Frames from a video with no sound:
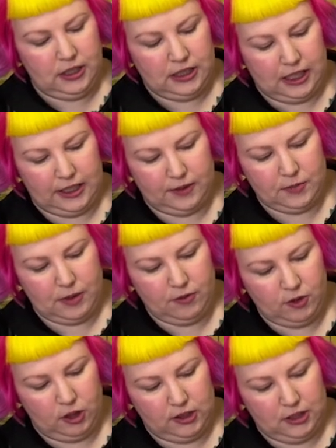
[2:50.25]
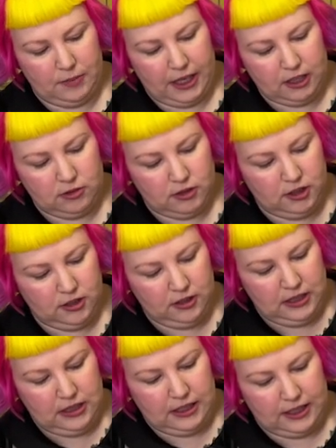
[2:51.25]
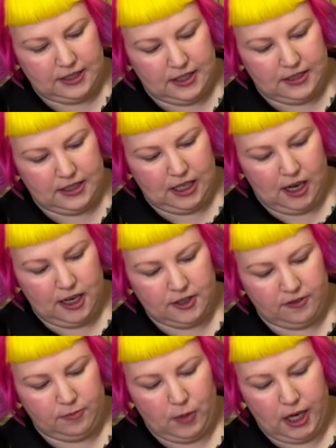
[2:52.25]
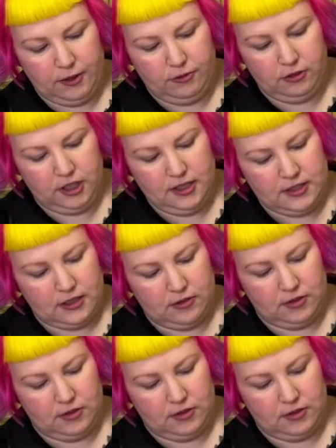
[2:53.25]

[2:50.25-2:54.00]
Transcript: Then we've got Le Macaron, and it says the art of mindfulness,